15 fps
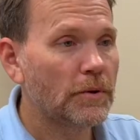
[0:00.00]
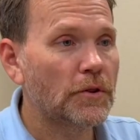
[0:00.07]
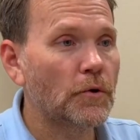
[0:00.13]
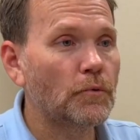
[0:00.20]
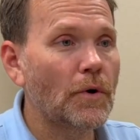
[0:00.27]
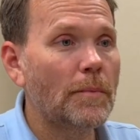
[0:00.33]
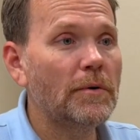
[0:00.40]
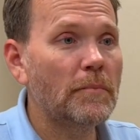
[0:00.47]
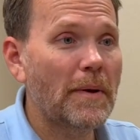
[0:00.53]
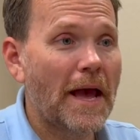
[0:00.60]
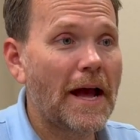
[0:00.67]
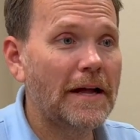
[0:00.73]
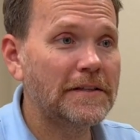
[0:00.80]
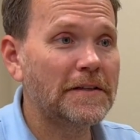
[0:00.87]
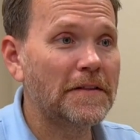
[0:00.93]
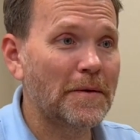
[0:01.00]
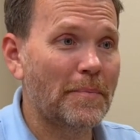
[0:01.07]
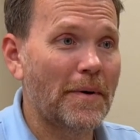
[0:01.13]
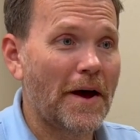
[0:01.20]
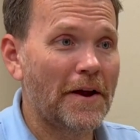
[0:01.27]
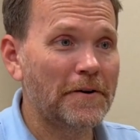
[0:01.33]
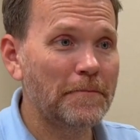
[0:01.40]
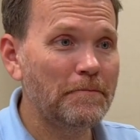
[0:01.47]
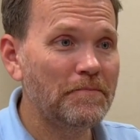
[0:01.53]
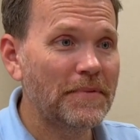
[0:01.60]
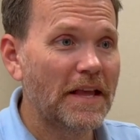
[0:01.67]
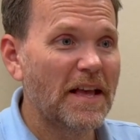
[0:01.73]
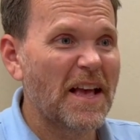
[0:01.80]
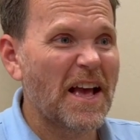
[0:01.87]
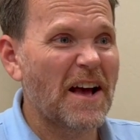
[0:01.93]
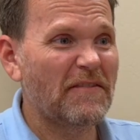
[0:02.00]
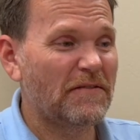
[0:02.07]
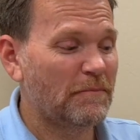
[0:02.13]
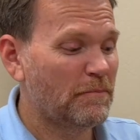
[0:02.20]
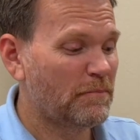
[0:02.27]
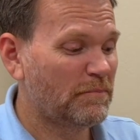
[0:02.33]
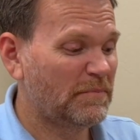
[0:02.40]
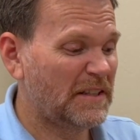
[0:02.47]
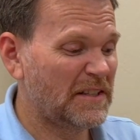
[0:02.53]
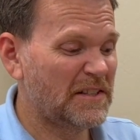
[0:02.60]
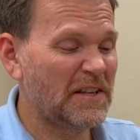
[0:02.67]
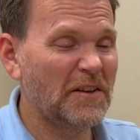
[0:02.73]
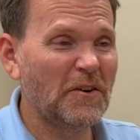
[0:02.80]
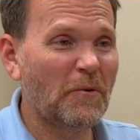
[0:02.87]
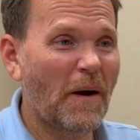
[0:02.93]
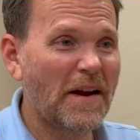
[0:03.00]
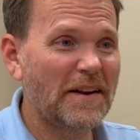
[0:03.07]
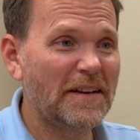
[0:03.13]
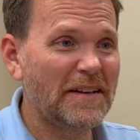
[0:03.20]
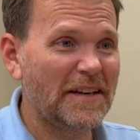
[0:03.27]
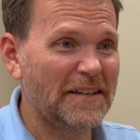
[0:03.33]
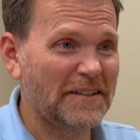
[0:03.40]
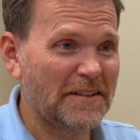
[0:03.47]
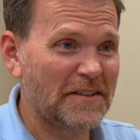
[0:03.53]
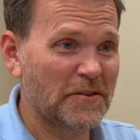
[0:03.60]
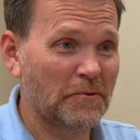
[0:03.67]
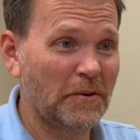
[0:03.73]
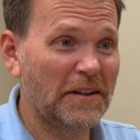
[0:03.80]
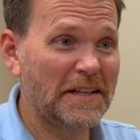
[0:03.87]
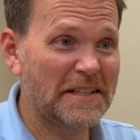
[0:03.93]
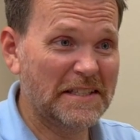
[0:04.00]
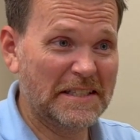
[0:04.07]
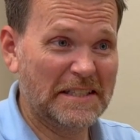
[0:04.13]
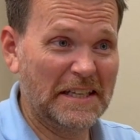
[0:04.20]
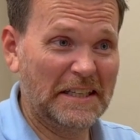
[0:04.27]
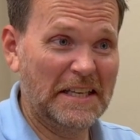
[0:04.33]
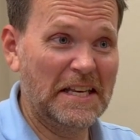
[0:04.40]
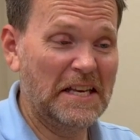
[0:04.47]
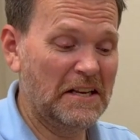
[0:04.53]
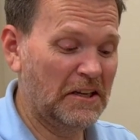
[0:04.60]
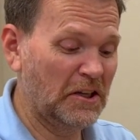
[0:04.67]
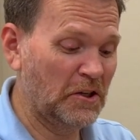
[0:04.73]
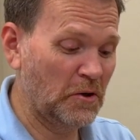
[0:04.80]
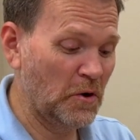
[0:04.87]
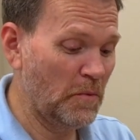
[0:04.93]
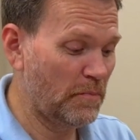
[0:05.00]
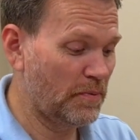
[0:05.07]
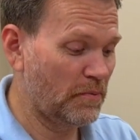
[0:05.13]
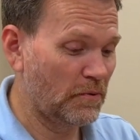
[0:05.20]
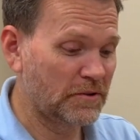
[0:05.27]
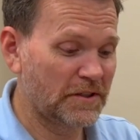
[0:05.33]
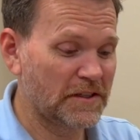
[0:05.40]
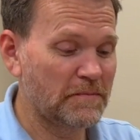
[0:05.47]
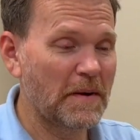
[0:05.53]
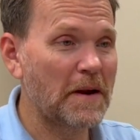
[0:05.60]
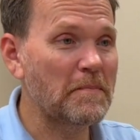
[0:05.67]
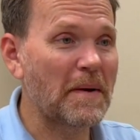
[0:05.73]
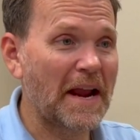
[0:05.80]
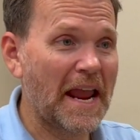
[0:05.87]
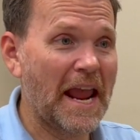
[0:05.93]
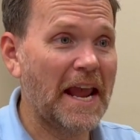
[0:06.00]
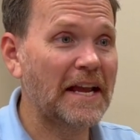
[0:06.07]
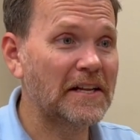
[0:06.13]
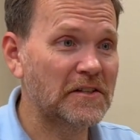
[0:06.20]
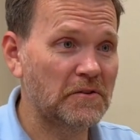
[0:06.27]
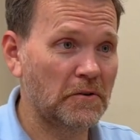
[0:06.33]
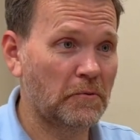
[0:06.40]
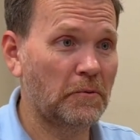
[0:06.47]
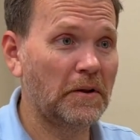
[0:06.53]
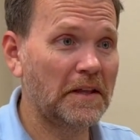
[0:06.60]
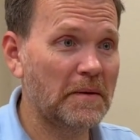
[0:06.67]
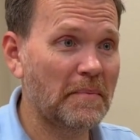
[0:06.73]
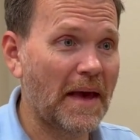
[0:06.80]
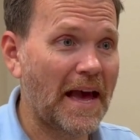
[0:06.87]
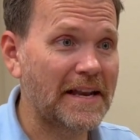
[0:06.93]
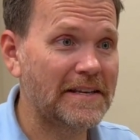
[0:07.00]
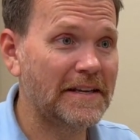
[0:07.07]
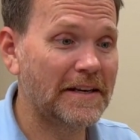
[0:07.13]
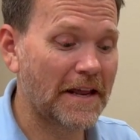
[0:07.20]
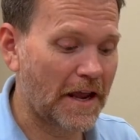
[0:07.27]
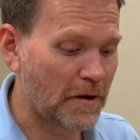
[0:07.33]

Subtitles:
the rubber pads on the bottom have disintegrated into this really sticky goop, which has made my hands look really bad today,